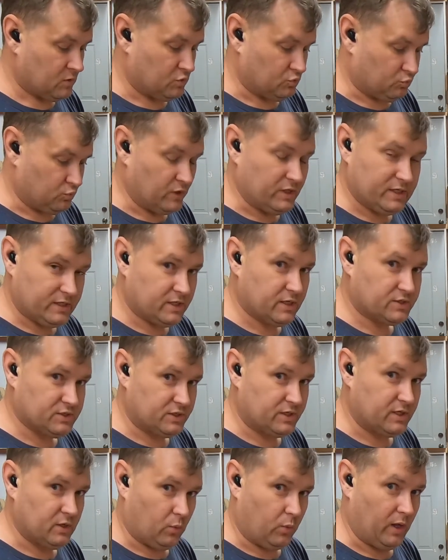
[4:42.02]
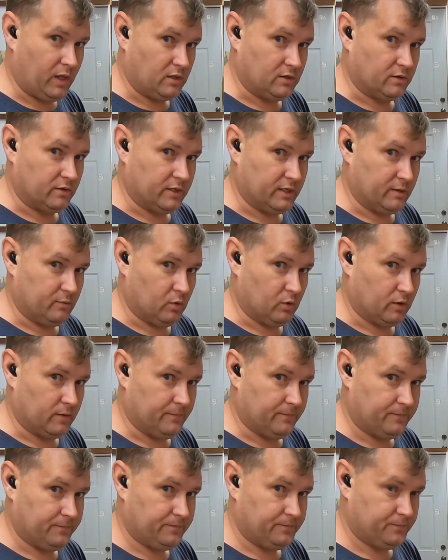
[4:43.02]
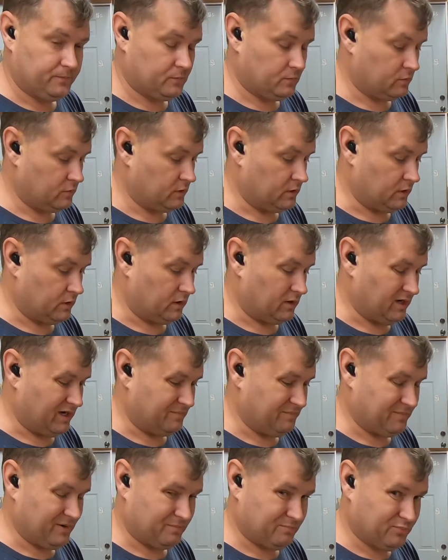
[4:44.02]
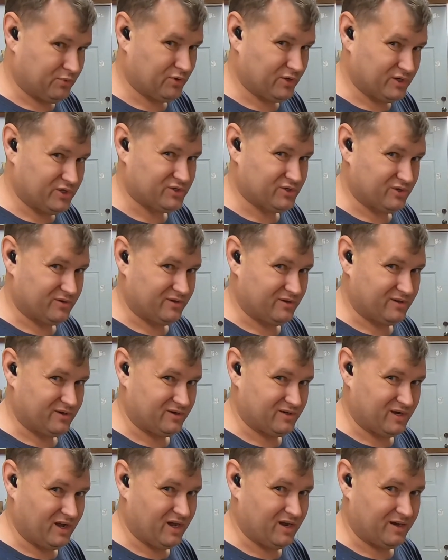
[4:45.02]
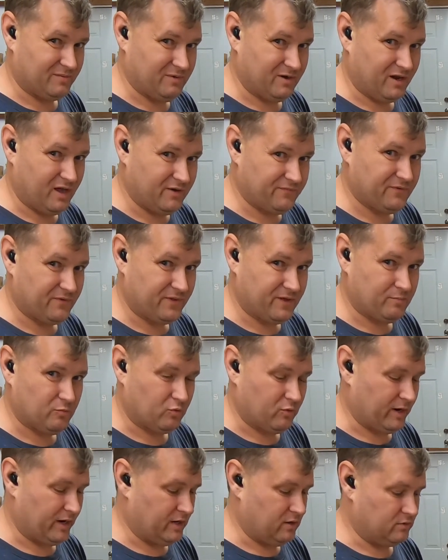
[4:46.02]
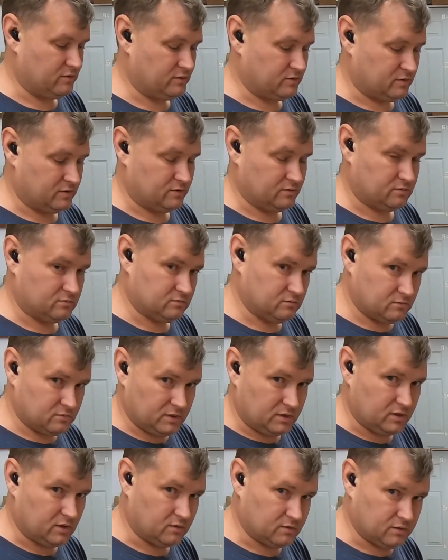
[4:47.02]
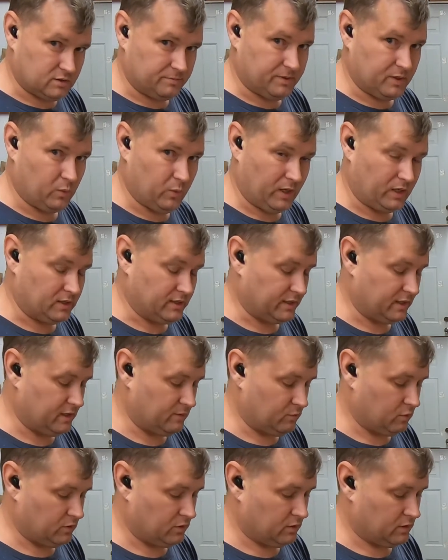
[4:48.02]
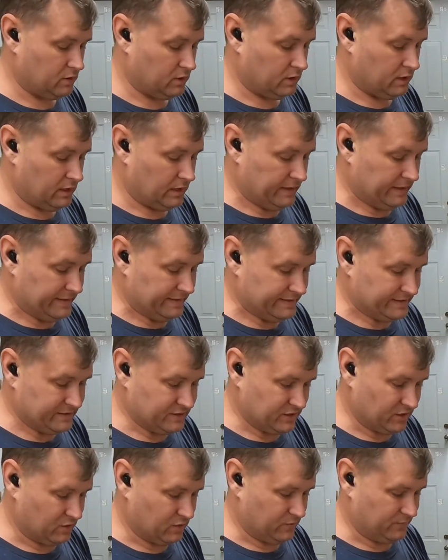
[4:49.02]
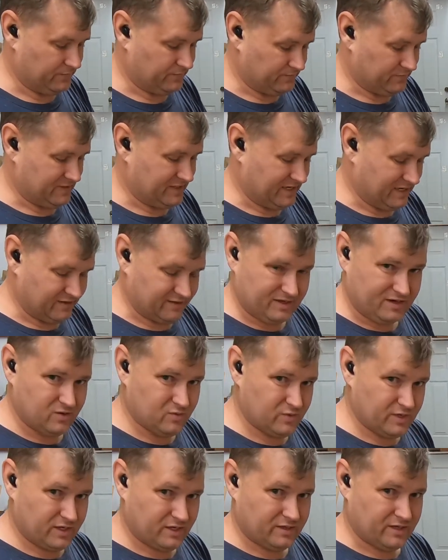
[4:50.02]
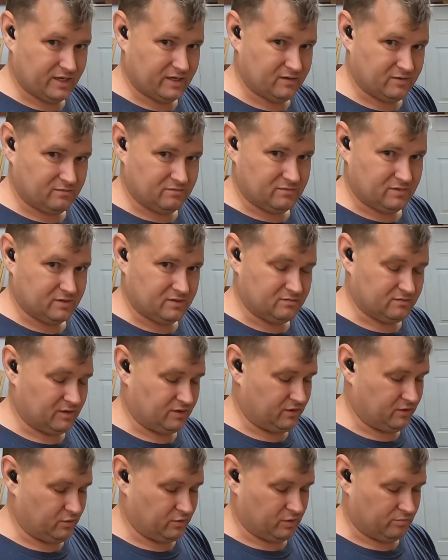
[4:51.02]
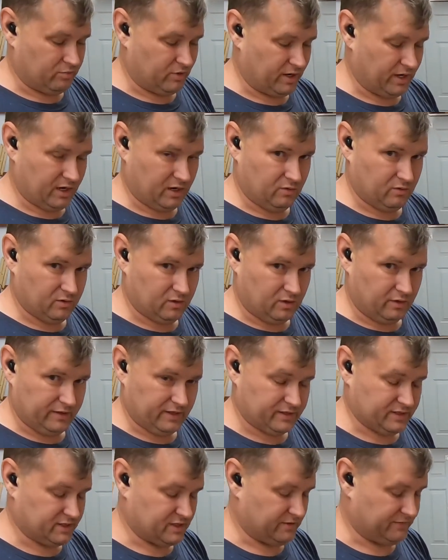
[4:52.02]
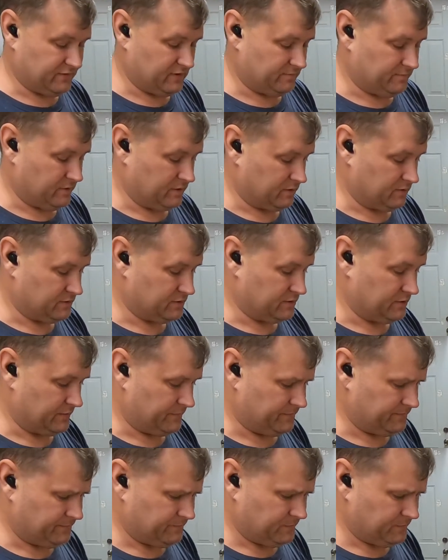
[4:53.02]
really doesn't need a welder anymore. I'm pretty sure that there's not enough of them around to, to be welding anymore. So yeah, they don't need the unibrow and all that stuff up here. So,